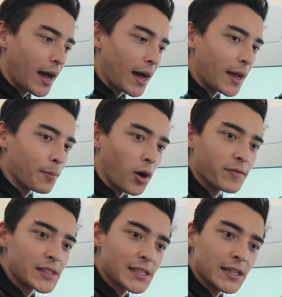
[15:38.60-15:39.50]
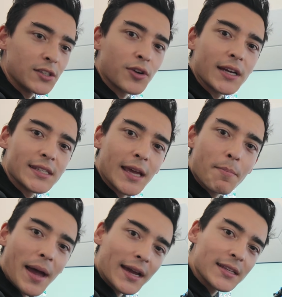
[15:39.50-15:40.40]
I'm obviously trying to
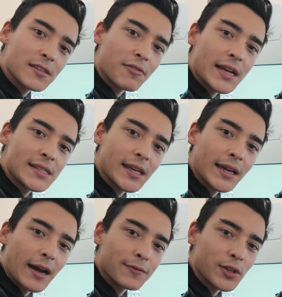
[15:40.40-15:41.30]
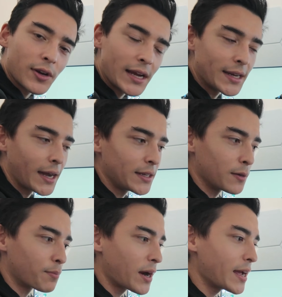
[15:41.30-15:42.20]
get back into racing after a 9-year
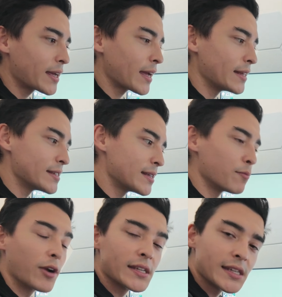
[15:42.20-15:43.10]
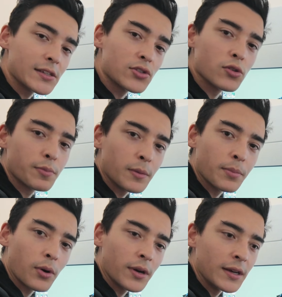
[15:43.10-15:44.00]
break, and sim racing is super
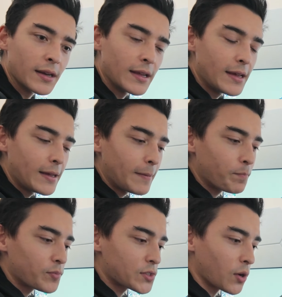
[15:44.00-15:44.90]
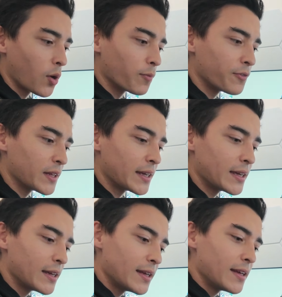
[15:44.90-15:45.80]
important. So
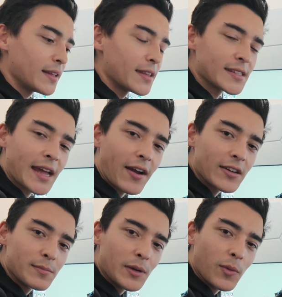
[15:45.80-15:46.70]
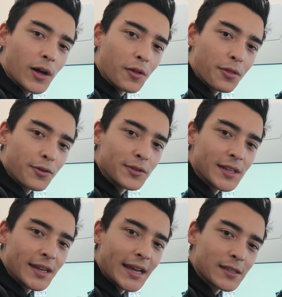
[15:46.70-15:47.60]
hopefully this carries me well through
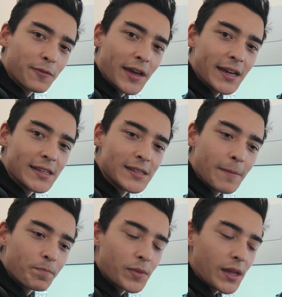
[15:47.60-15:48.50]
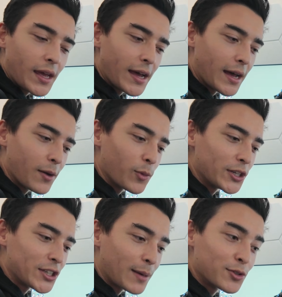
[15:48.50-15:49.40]
to the next phase.
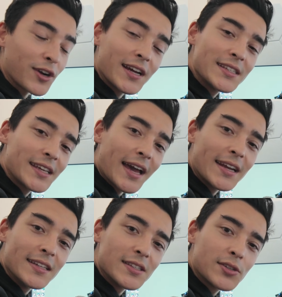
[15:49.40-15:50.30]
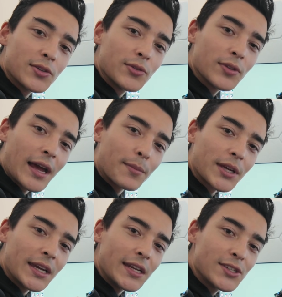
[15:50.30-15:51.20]
Which I'm trying to get into
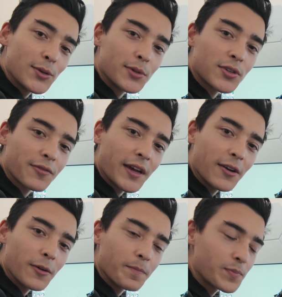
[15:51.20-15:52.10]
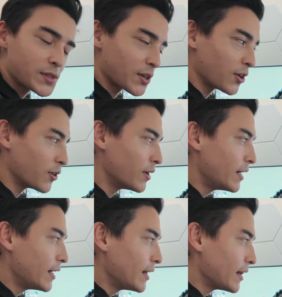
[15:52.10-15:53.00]
Lamborghini Super Trofeo. So
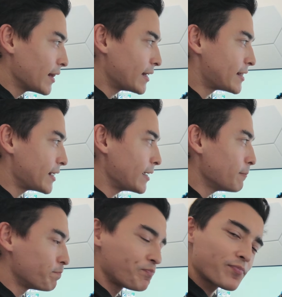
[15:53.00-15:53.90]
let's see.